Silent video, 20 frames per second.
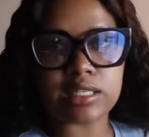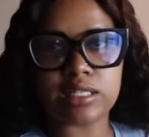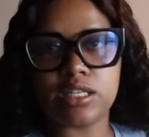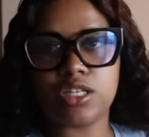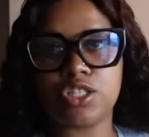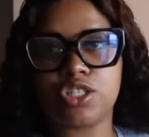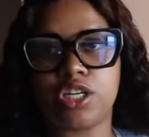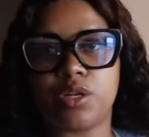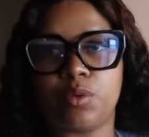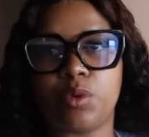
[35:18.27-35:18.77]
snacks,
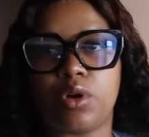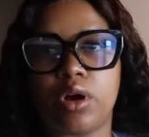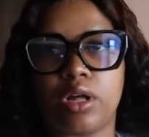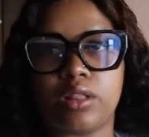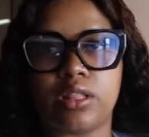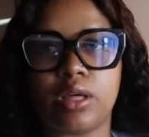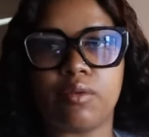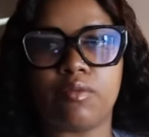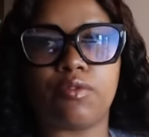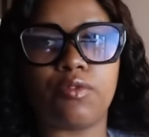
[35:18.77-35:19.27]
initially, we
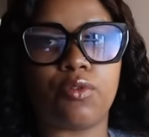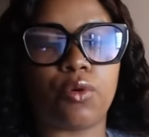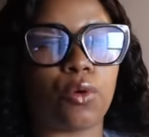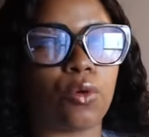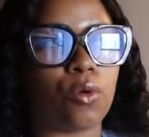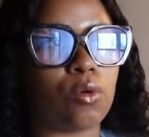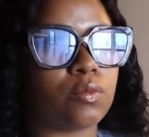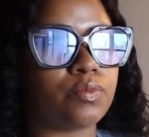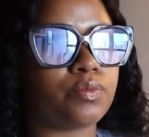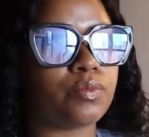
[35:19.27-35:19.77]
got them
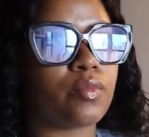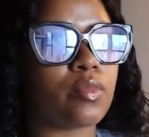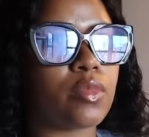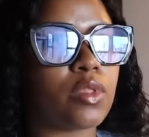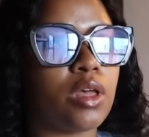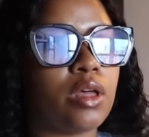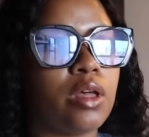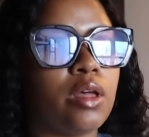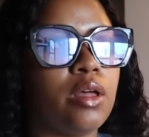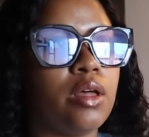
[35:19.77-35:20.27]
for
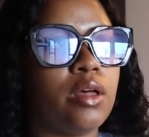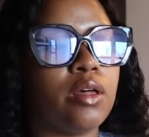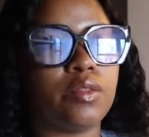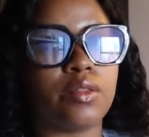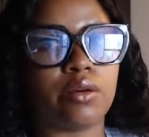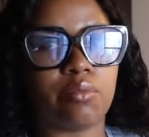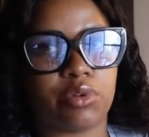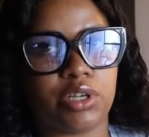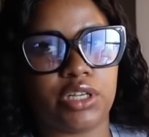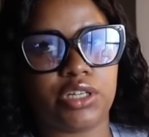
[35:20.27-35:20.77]

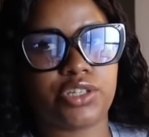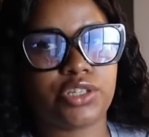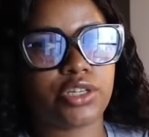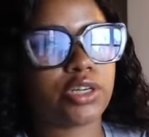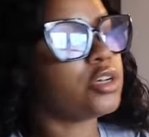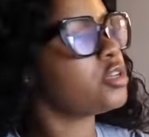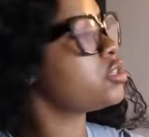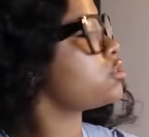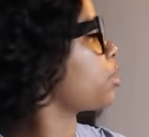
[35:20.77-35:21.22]
the beach.